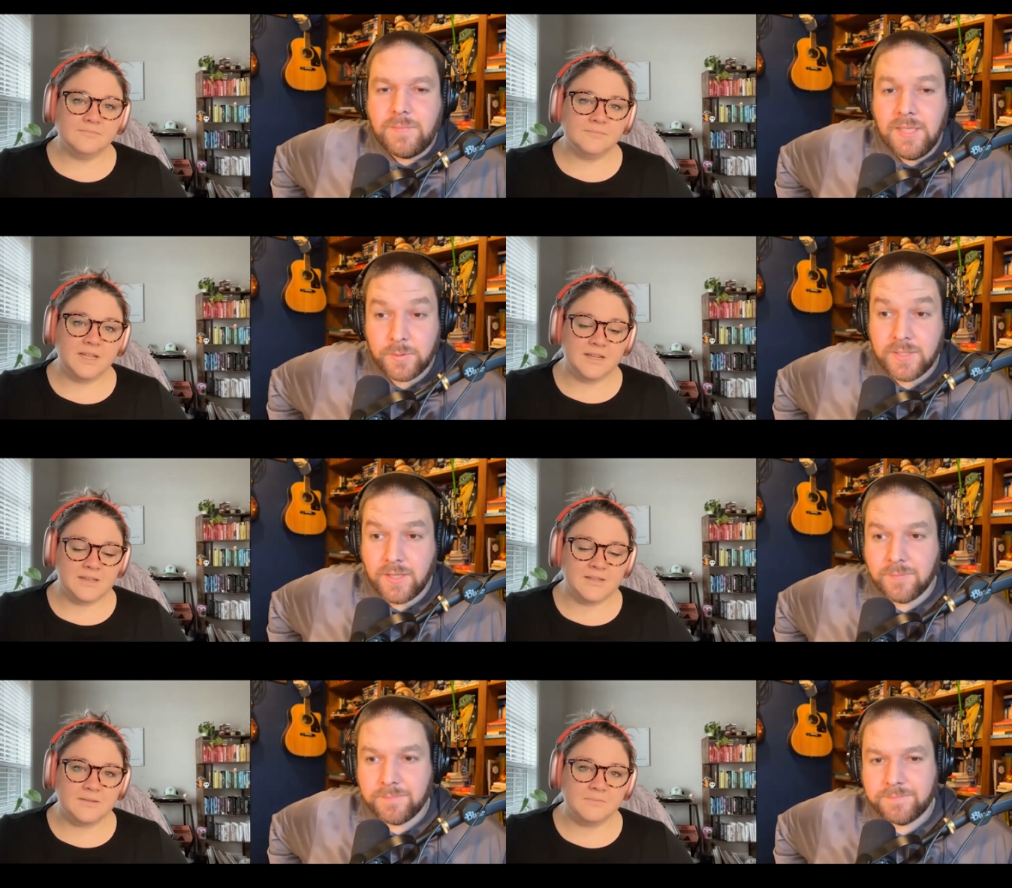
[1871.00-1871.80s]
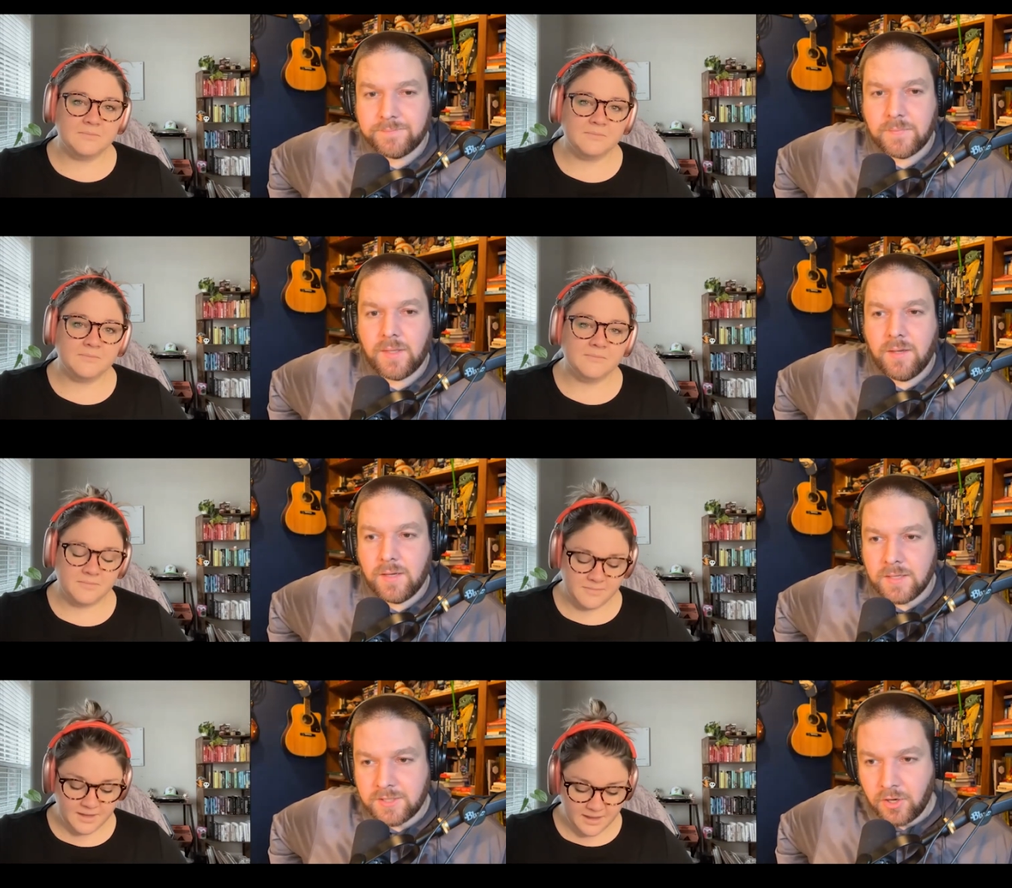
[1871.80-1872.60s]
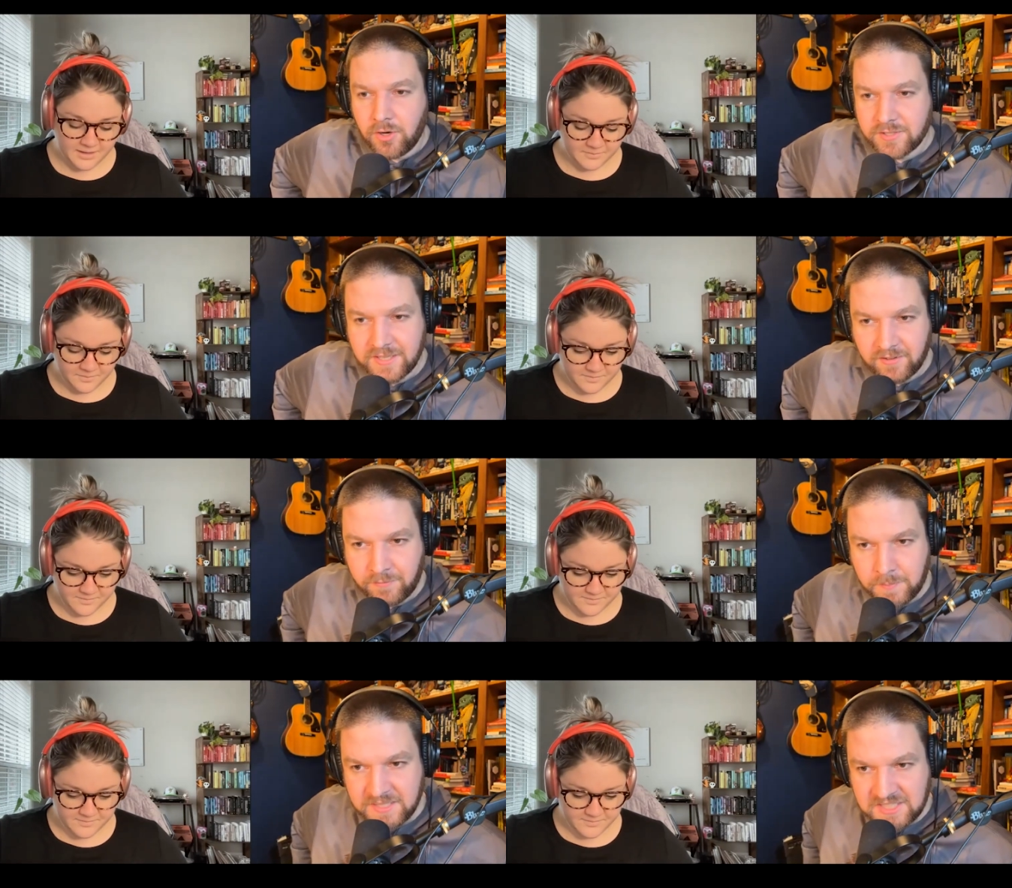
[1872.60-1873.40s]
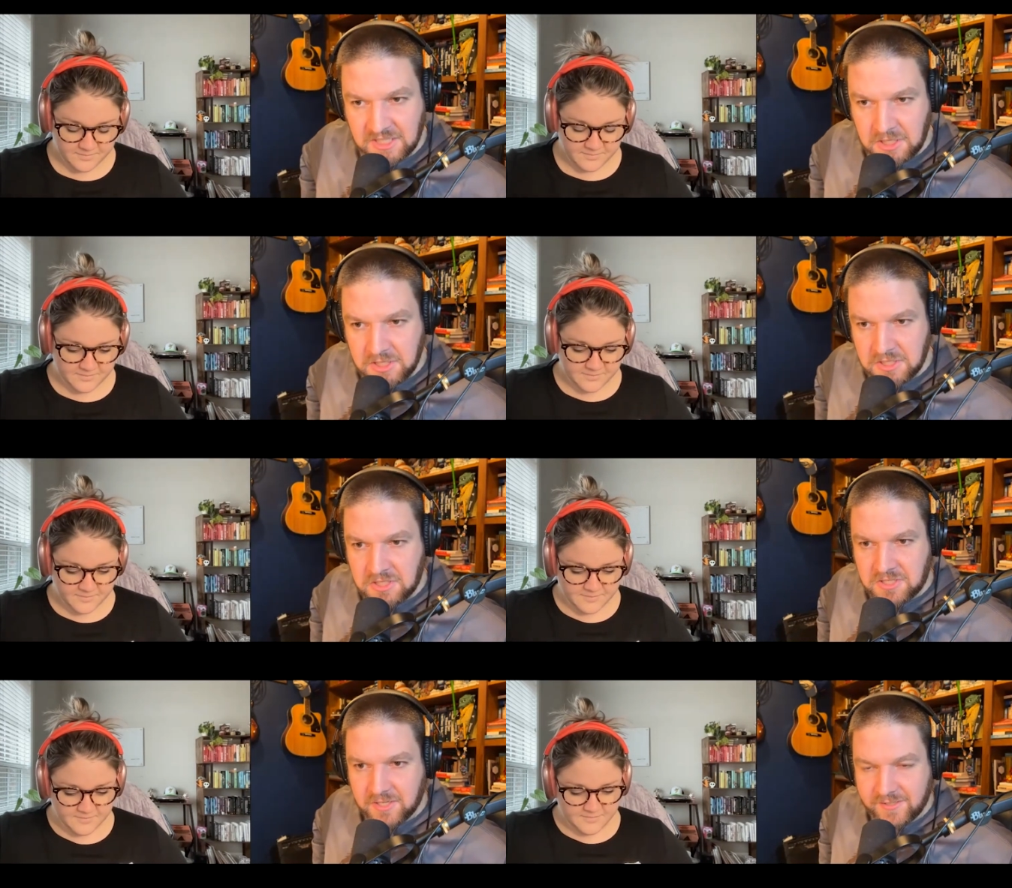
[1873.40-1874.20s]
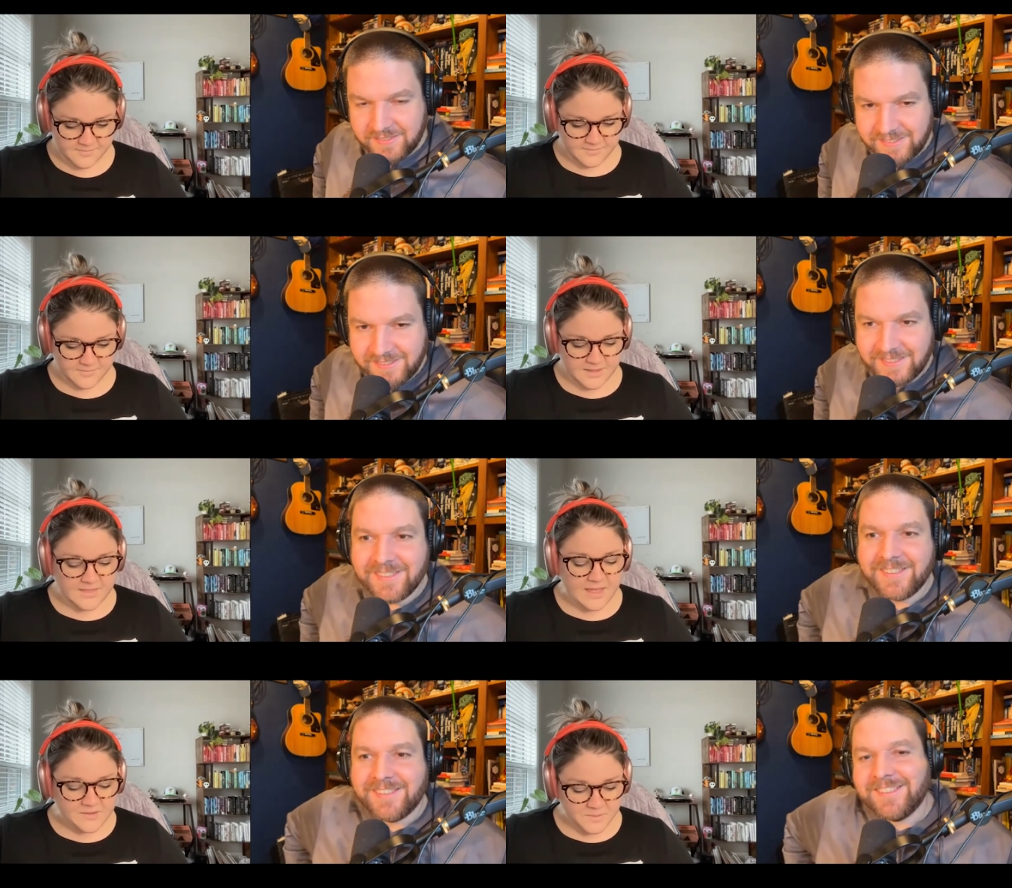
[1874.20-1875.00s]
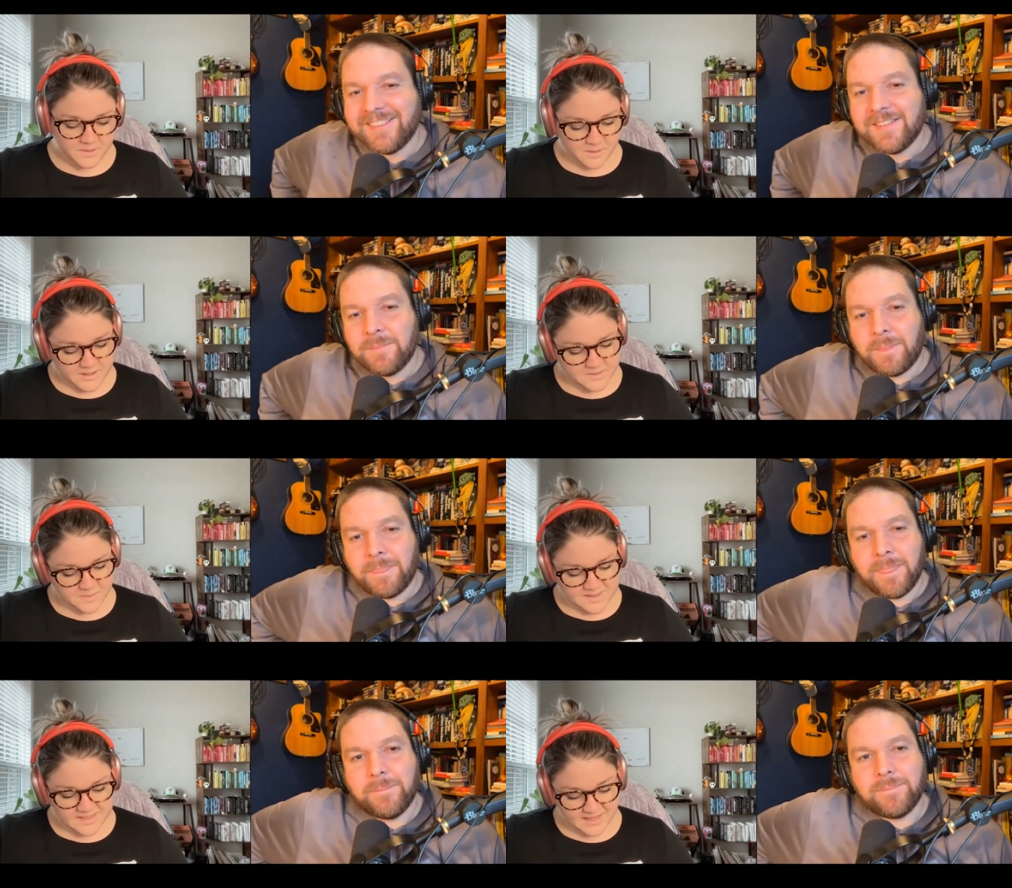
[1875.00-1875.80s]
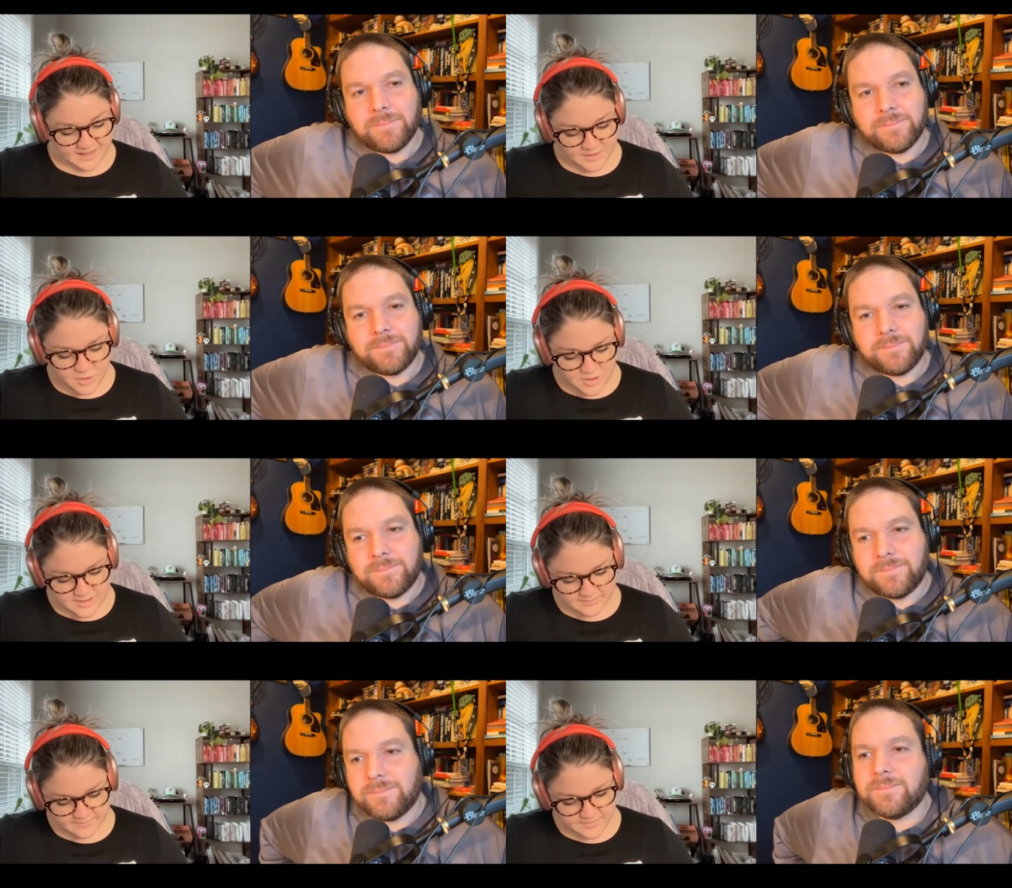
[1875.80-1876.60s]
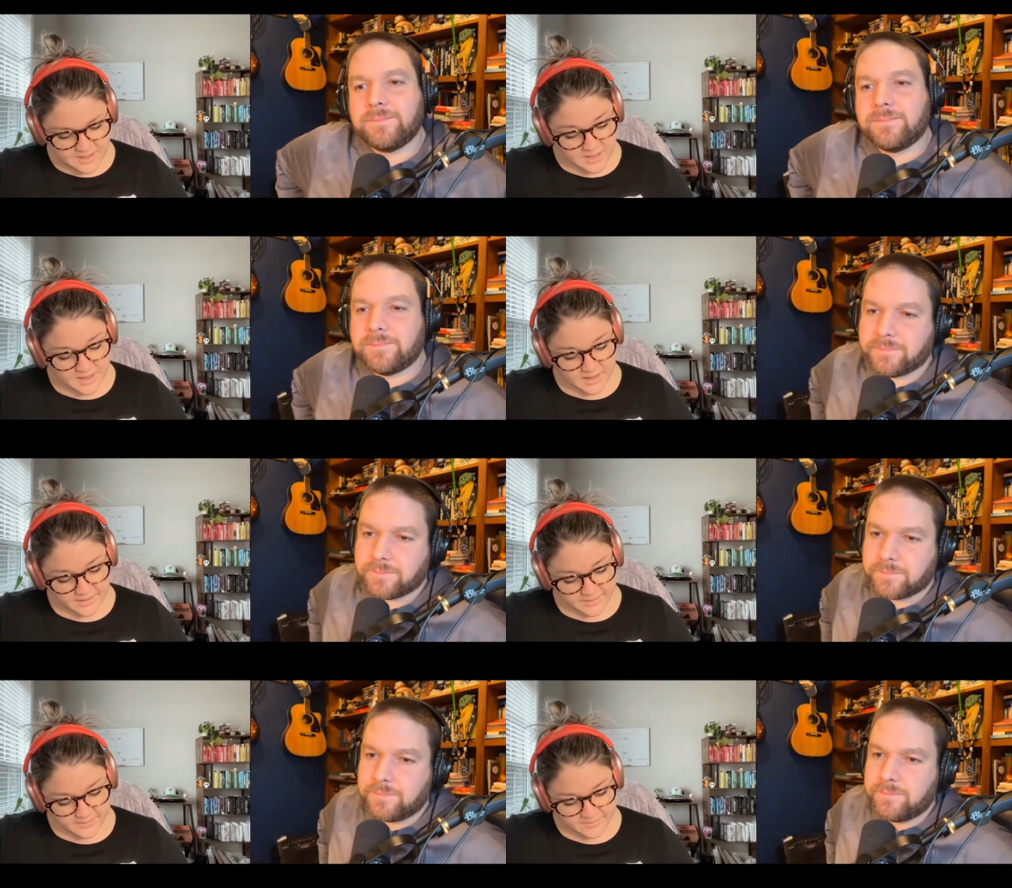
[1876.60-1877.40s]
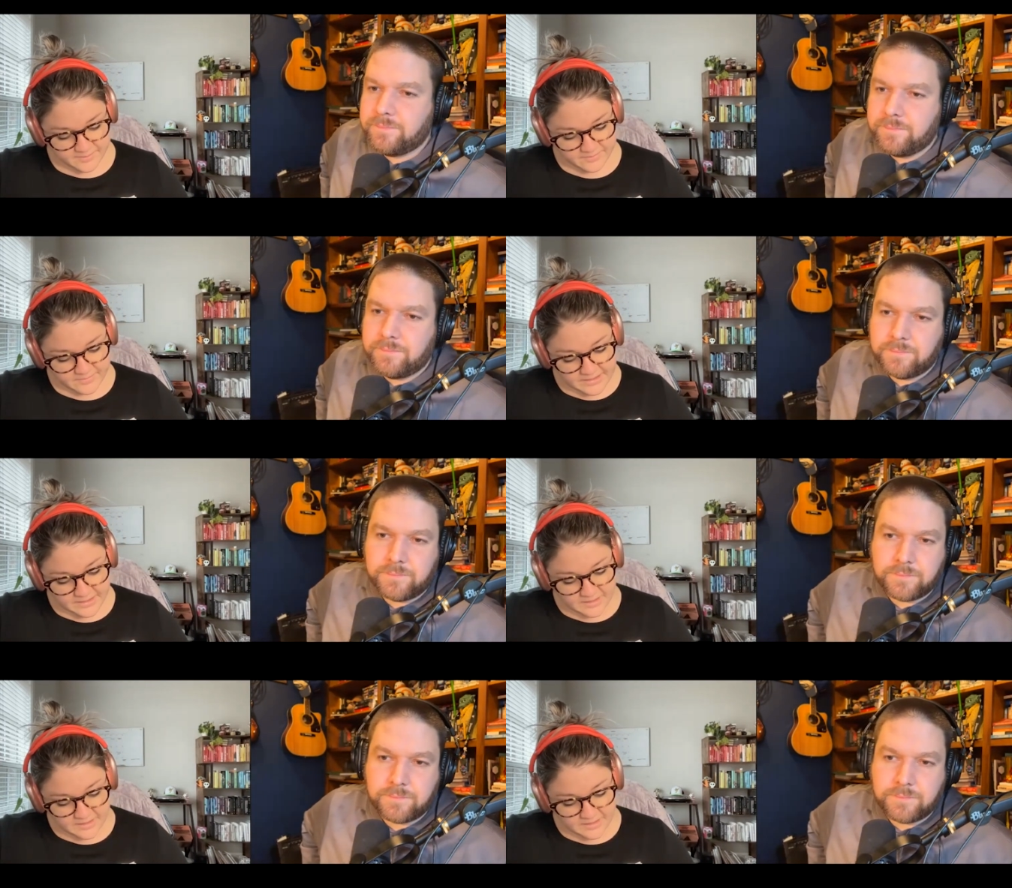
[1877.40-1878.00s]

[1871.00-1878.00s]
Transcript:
Speaker 1: What was in it there? is. Consider yeah. yourself besieged.
Speaker 2: That's what it was, besieged. Um